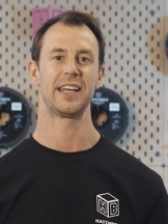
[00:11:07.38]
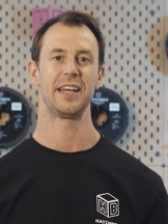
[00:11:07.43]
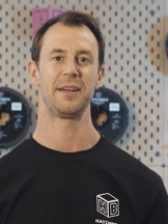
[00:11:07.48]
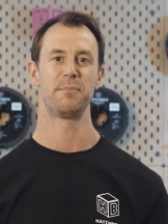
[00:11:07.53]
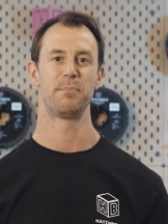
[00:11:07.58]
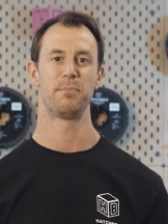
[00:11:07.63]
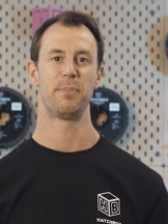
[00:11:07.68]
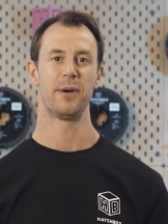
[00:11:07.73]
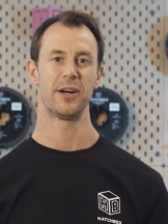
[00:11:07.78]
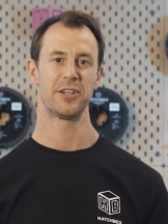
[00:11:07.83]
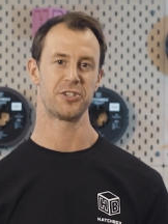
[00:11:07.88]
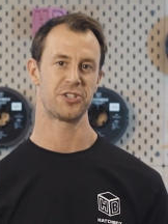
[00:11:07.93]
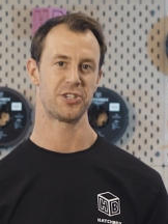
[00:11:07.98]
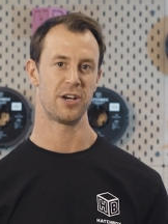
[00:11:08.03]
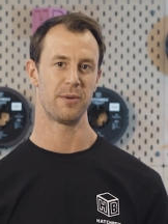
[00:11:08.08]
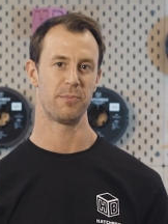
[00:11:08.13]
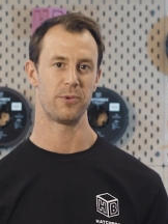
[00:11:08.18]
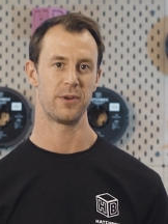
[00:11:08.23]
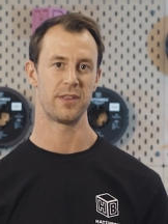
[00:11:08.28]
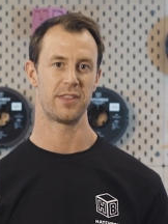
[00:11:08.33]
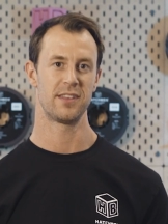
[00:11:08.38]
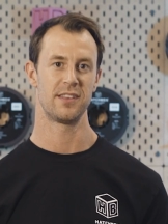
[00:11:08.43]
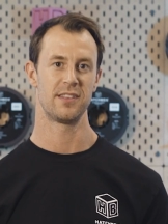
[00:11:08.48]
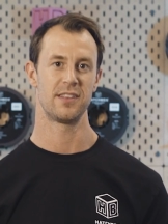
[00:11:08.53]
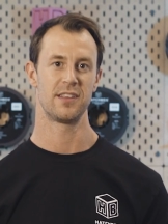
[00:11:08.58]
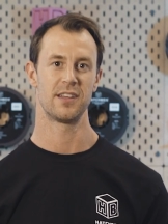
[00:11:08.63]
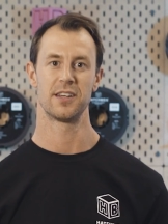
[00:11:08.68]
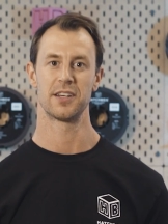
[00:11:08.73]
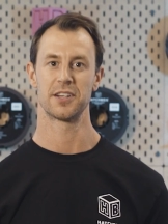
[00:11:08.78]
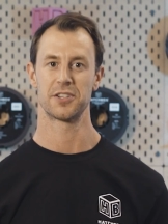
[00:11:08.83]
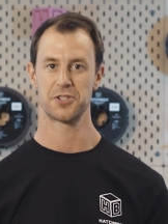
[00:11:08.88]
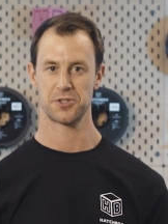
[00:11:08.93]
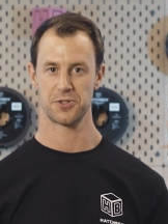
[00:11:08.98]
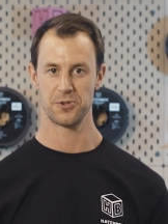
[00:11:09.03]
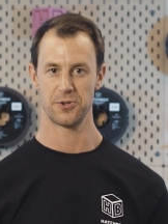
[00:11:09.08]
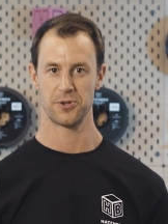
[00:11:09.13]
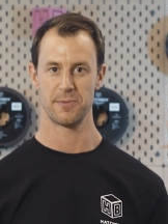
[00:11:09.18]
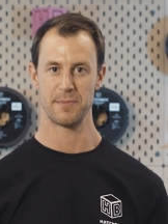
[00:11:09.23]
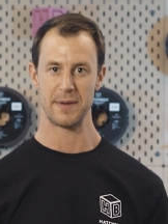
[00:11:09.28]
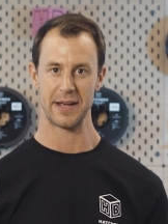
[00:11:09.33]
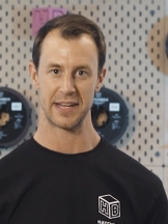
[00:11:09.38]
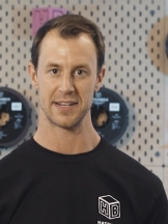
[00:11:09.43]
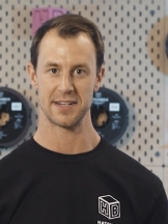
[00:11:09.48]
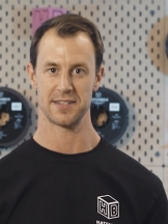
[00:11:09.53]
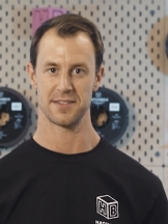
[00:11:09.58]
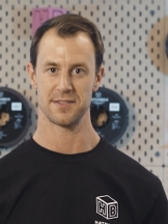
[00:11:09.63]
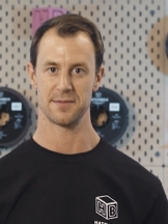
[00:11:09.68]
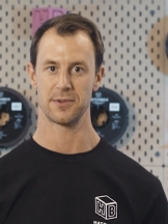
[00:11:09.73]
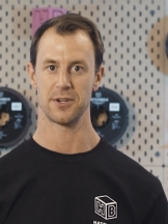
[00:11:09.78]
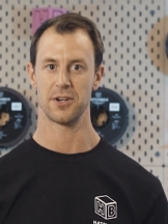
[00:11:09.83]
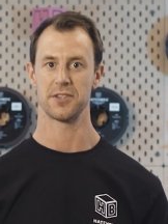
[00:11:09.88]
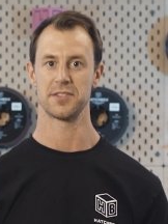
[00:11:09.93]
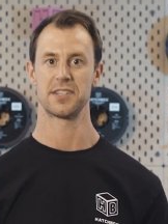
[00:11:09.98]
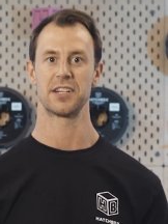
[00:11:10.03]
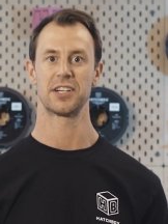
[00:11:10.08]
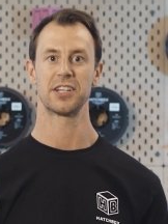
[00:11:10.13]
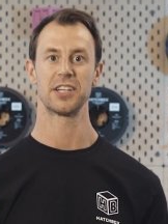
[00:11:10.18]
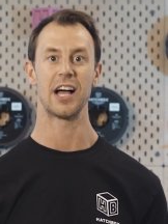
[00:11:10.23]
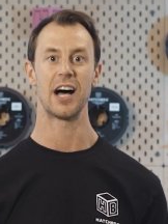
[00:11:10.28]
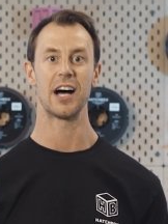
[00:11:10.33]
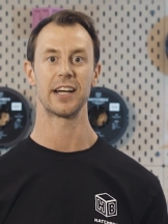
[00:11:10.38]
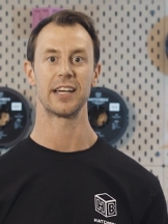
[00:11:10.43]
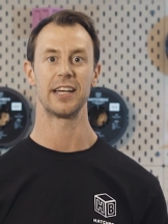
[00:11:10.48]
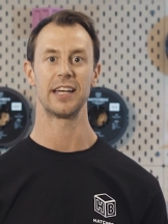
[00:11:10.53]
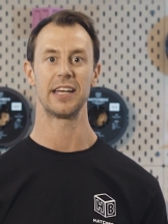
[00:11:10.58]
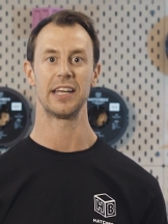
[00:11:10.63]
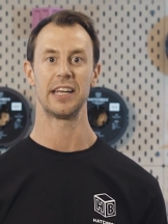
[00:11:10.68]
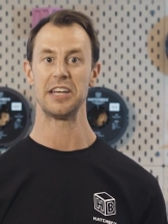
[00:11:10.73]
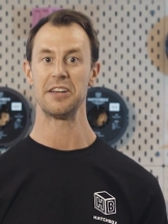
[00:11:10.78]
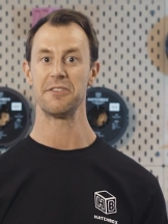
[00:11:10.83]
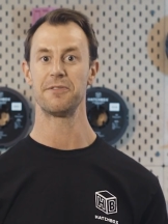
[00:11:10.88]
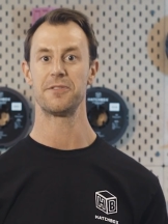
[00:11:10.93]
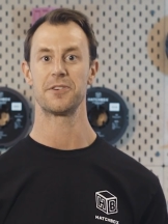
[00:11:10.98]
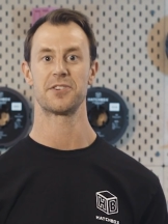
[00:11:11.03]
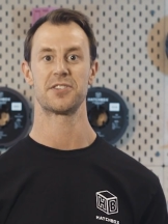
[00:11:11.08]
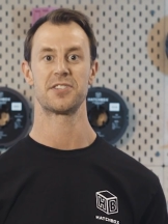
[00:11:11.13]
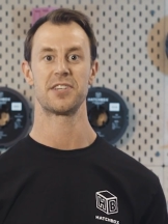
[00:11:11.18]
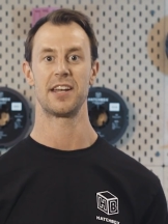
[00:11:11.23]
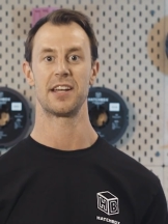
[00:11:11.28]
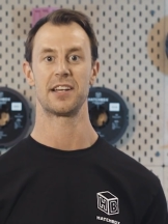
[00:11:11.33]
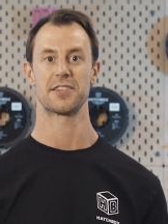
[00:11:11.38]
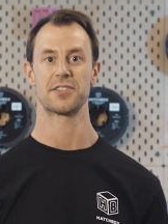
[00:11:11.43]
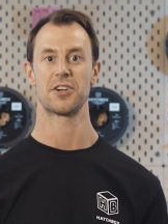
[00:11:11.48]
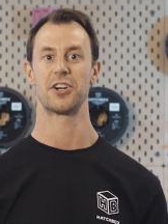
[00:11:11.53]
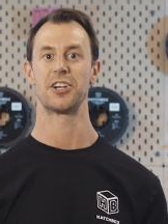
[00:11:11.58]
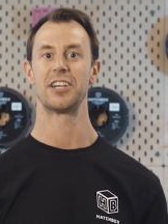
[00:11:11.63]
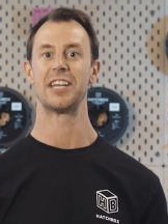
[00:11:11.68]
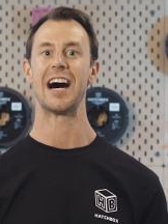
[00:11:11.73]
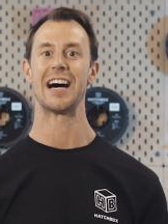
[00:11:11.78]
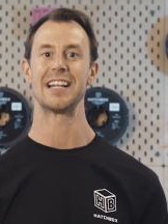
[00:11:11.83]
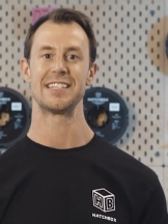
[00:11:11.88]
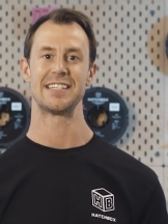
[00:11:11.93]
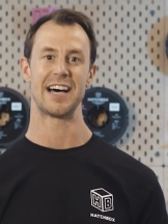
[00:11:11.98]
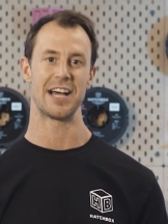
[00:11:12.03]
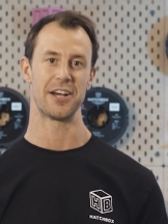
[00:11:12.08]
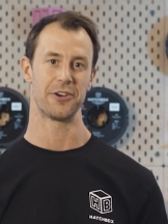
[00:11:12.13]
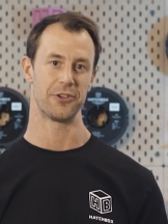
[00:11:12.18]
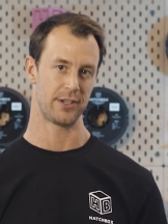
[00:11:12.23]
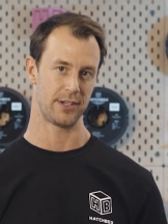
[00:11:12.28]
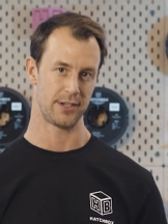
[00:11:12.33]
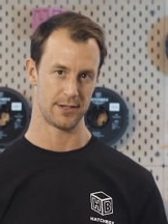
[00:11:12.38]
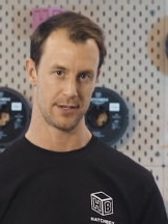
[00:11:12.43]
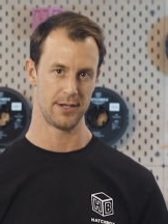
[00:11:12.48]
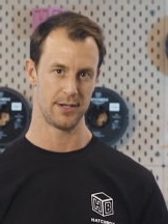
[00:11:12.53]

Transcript: can bunch up within the extruder mechanism, causing clogging if your settings are not dialed in.